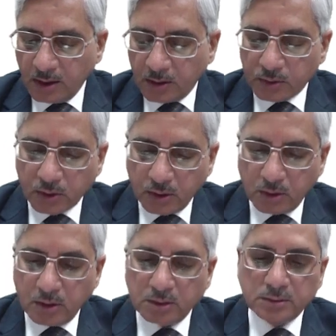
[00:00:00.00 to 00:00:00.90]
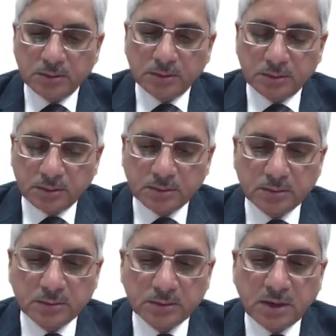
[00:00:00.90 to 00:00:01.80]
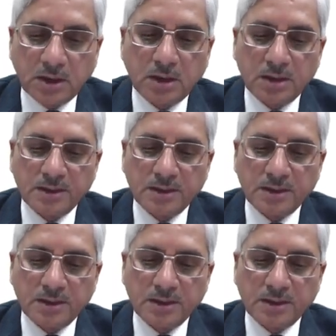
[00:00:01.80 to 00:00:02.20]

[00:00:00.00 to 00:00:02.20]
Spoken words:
So the